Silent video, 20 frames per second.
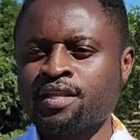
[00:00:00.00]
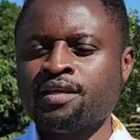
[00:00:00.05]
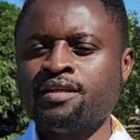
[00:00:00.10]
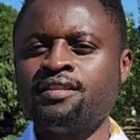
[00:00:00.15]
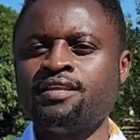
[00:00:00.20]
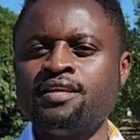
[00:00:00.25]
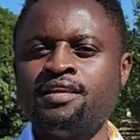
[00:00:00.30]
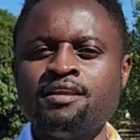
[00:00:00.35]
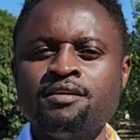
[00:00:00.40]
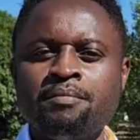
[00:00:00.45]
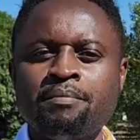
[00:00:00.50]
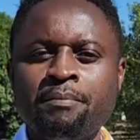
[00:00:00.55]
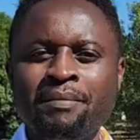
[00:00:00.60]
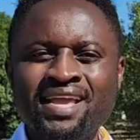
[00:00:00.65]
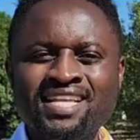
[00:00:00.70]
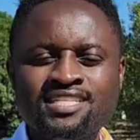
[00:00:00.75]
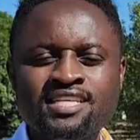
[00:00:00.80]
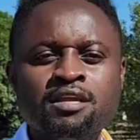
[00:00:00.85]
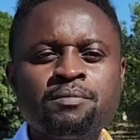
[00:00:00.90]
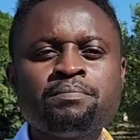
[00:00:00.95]
the
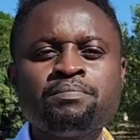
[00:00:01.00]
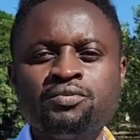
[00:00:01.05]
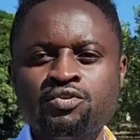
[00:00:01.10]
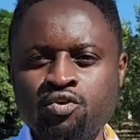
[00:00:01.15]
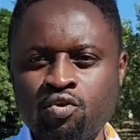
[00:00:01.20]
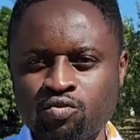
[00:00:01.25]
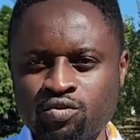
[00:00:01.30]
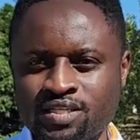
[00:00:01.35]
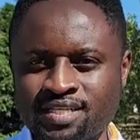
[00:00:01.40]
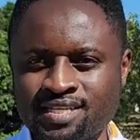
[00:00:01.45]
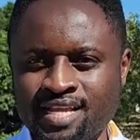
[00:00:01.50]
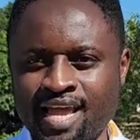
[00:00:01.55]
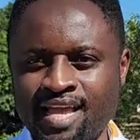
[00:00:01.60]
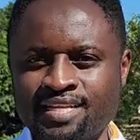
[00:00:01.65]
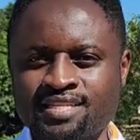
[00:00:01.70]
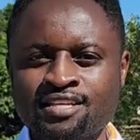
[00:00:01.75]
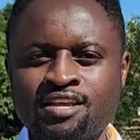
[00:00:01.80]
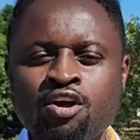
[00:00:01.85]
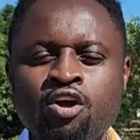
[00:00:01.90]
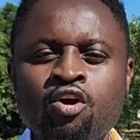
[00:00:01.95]
basic
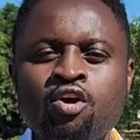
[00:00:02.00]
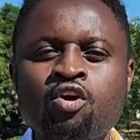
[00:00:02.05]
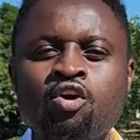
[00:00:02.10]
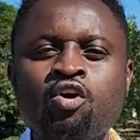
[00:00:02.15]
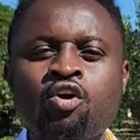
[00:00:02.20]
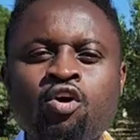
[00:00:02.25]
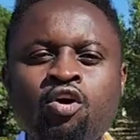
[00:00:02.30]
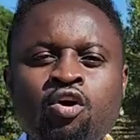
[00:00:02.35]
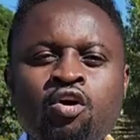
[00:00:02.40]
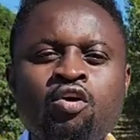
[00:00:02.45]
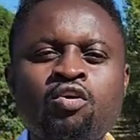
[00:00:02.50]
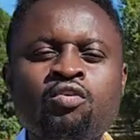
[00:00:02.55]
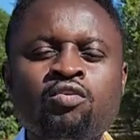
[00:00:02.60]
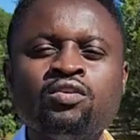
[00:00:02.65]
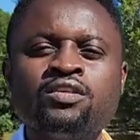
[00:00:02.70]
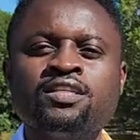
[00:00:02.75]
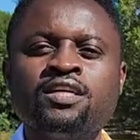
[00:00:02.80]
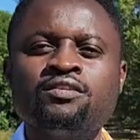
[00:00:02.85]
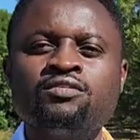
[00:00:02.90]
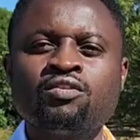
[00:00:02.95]
process or
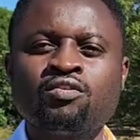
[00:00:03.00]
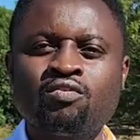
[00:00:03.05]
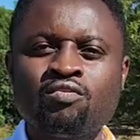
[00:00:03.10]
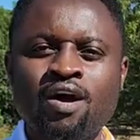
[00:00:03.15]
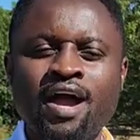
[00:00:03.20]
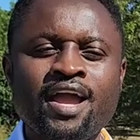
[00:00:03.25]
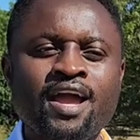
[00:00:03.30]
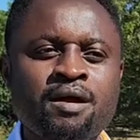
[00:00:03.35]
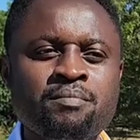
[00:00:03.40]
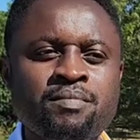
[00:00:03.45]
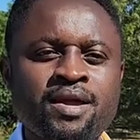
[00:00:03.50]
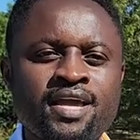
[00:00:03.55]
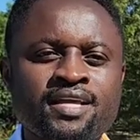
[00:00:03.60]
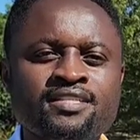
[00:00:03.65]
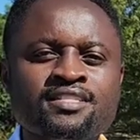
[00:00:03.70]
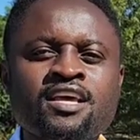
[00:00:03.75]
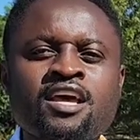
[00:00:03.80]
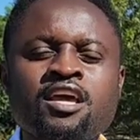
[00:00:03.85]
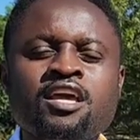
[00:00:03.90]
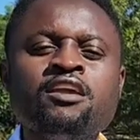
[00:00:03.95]
the
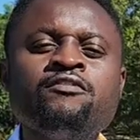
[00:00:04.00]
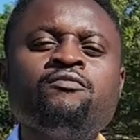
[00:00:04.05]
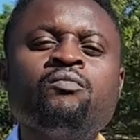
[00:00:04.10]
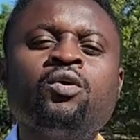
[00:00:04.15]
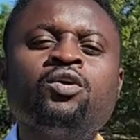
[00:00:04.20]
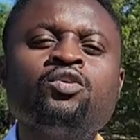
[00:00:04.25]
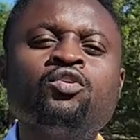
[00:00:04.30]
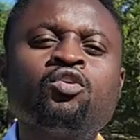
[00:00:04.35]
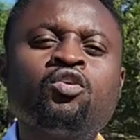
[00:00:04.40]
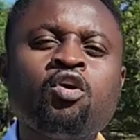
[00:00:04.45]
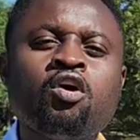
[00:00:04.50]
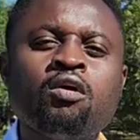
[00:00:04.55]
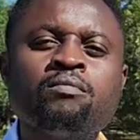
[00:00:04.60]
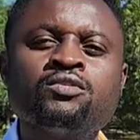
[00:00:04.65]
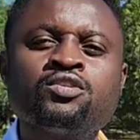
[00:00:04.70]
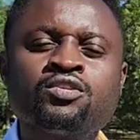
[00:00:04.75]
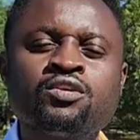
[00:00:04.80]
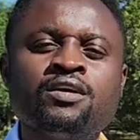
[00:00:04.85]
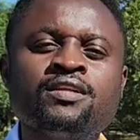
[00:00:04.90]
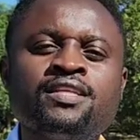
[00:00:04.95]
requirement if you want to come
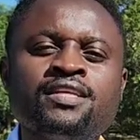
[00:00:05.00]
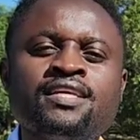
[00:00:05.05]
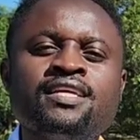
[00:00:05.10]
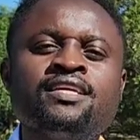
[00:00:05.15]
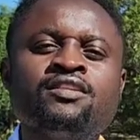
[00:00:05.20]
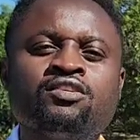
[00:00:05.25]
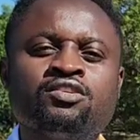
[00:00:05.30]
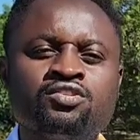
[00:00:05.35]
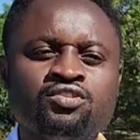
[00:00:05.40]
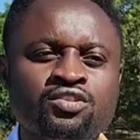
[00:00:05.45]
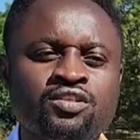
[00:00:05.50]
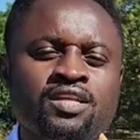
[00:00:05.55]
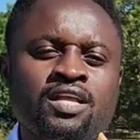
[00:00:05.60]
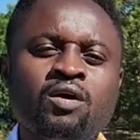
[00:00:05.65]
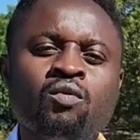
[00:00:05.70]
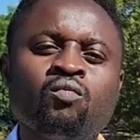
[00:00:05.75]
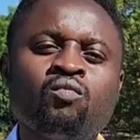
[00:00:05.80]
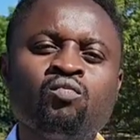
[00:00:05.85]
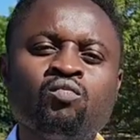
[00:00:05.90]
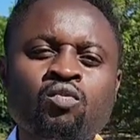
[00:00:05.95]
study in Australia?
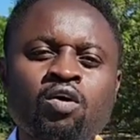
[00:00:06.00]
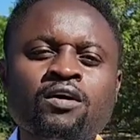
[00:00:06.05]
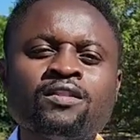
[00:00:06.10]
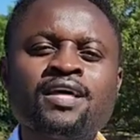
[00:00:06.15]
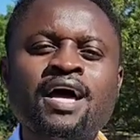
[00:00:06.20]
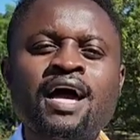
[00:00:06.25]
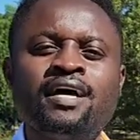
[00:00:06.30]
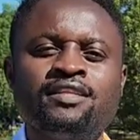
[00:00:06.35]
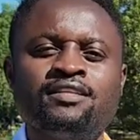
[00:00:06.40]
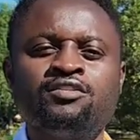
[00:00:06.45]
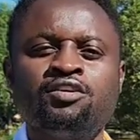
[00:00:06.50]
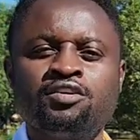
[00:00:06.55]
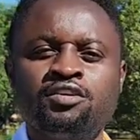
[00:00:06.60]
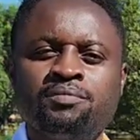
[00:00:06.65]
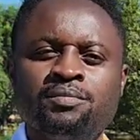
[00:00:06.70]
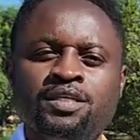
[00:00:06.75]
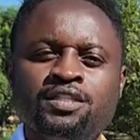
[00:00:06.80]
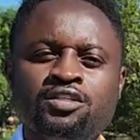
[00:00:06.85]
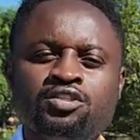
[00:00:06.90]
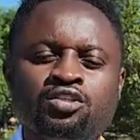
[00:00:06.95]
What are the
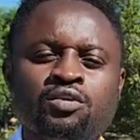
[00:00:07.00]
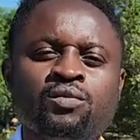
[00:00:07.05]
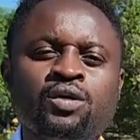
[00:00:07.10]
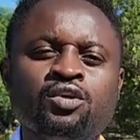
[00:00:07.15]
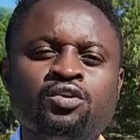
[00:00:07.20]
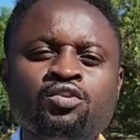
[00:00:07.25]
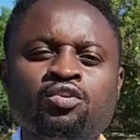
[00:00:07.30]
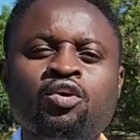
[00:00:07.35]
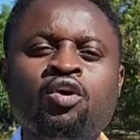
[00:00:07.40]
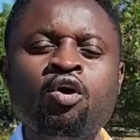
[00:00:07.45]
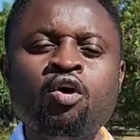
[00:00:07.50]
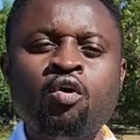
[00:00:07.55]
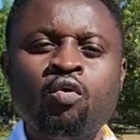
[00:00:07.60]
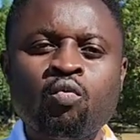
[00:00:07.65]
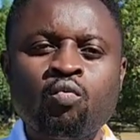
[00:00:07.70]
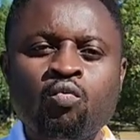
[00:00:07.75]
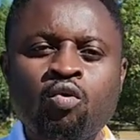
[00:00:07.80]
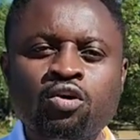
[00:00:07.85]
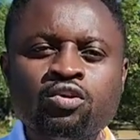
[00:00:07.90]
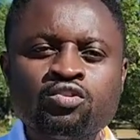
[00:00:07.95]
documentation we're going to
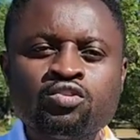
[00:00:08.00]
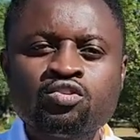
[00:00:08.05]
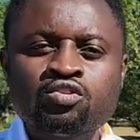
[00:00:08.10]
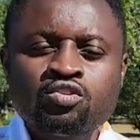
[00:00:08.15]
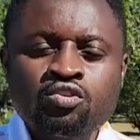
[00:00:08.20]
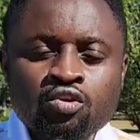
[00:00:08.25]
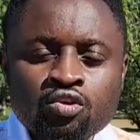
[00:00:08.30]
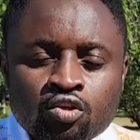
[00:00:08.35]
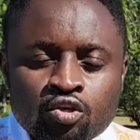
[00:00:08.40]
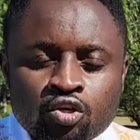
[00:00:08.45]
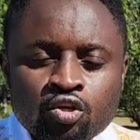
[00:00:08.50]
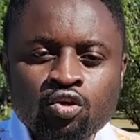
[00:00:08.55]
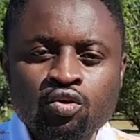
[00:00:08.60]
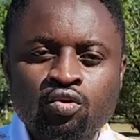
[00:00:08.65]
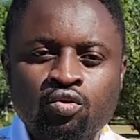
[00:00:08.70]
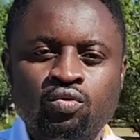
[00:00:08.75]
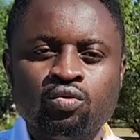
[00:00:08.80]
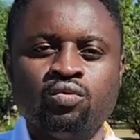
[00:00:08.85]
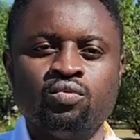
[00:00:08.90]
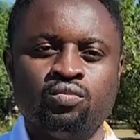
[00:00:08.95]
want
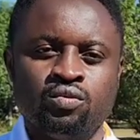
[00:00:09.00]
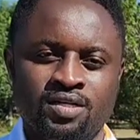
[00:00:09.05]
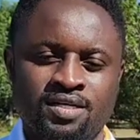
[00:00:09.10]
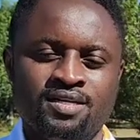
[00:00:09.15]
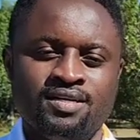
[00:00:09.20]
you